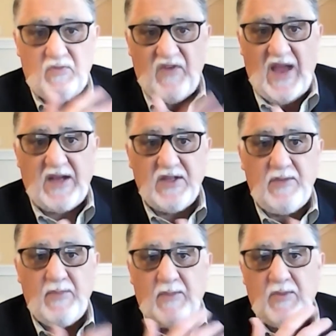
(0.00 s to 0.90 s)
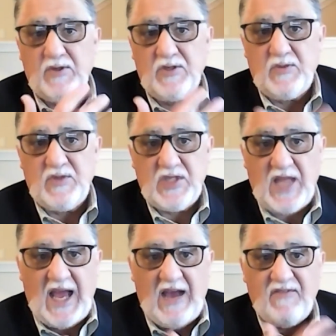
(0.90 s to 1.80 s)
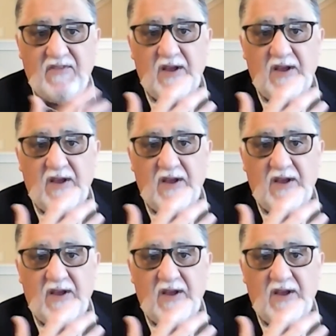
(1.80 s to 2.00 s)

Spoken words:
faculty members, staff,